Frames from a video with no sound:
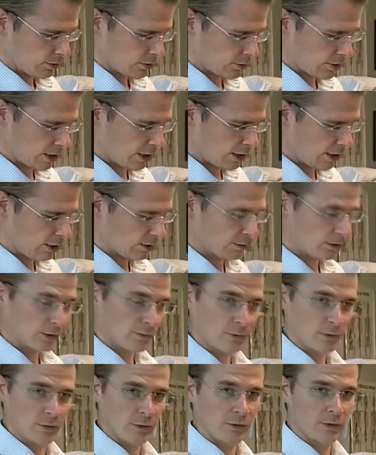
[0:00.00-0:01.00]
try it out
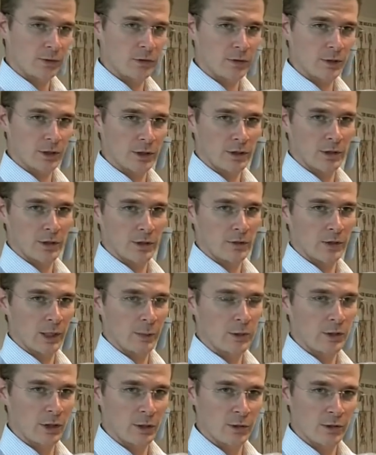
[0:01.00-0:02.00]
if you're used to it.
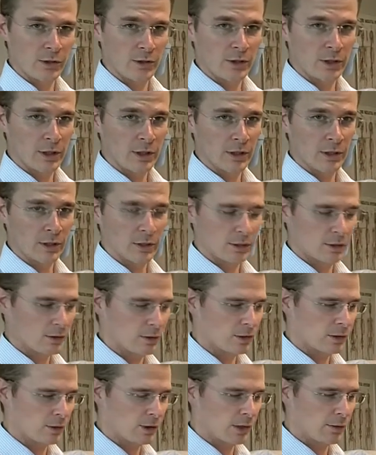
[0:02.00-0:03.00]
Let me know what you think.
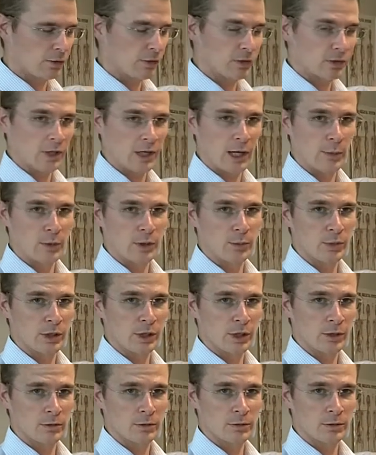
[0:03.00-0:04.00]
Give us a comment
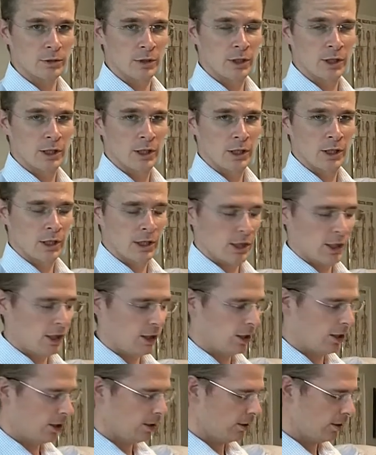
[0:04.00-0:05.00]
below.
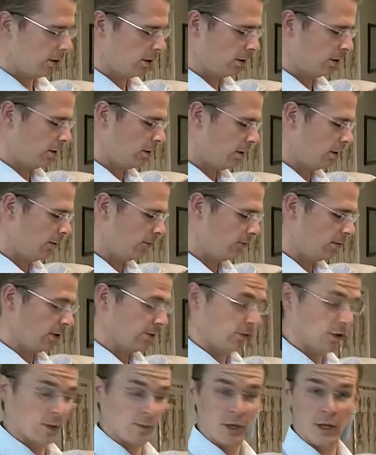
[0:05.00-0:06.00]
And
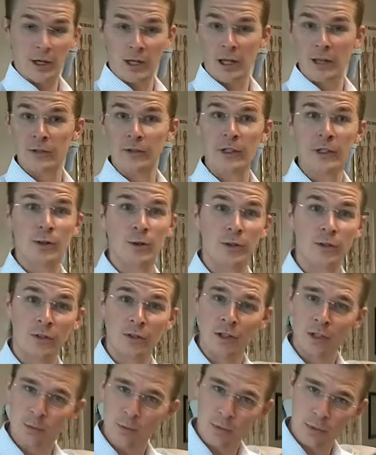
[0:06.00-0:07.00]
if anybody has any
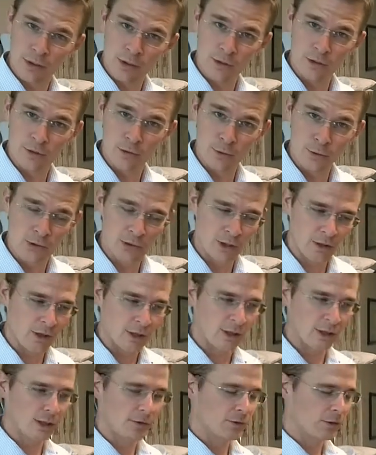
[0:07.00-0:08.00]
critique, please do so.
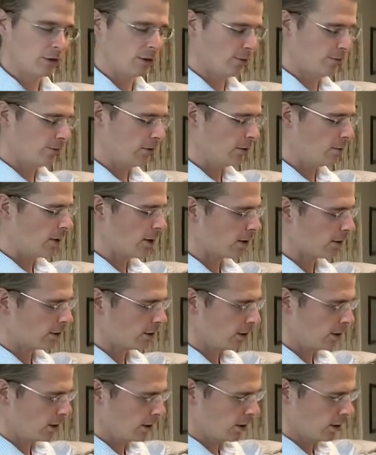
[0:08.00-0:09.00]
I'd love to hear feedback.
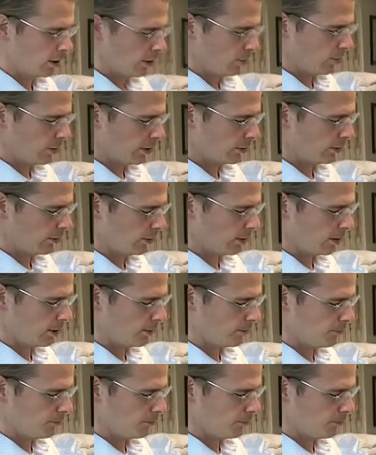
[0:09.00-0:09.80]
But